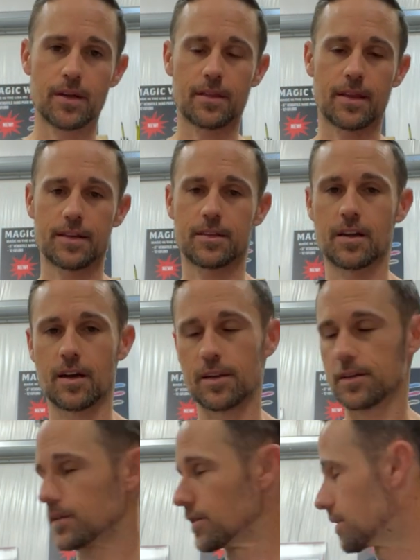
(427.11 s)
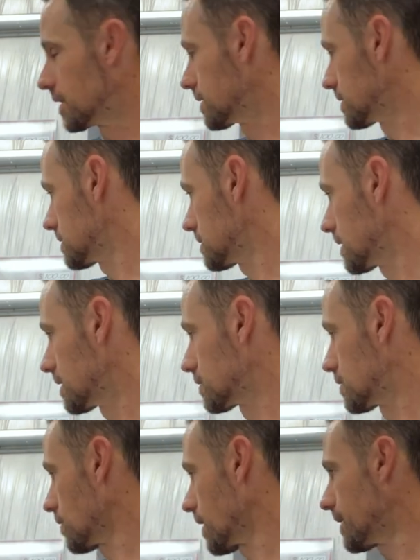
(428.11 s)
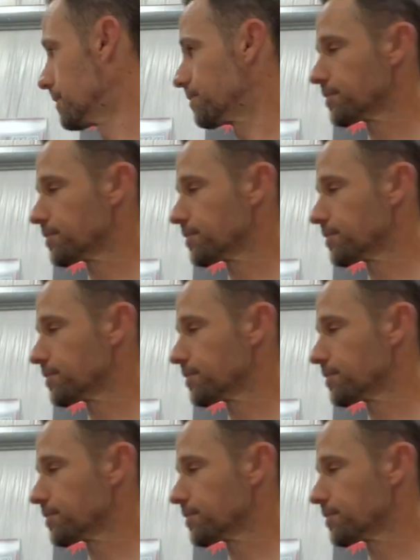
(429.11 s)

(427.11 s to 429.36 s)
That Denali suit is great.